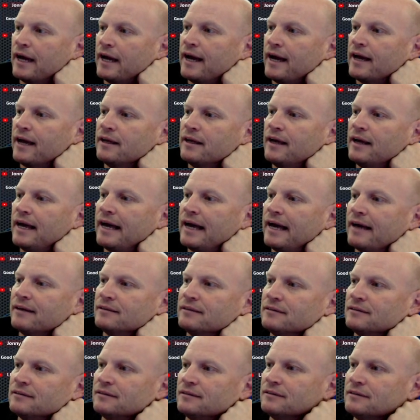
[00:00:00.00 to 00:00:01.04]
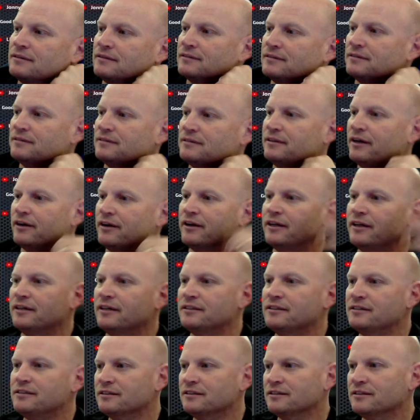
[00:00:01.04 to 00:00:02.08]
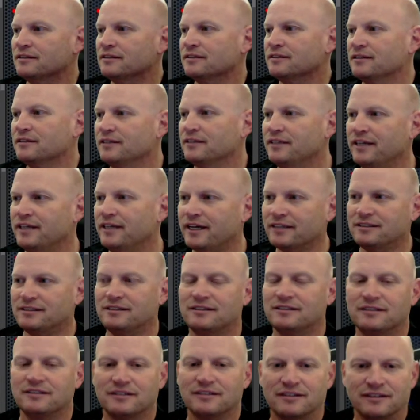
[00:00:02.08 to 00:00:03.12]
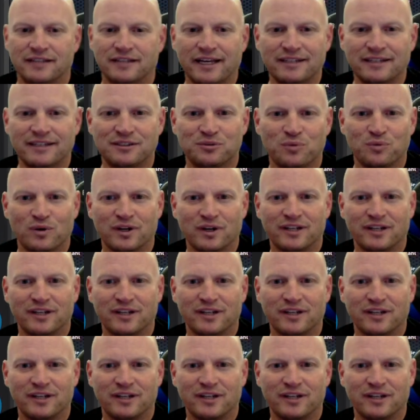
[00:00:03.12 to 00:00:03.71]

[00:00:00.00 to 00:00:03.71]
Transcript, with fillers: Aha! There it is. Yes, that's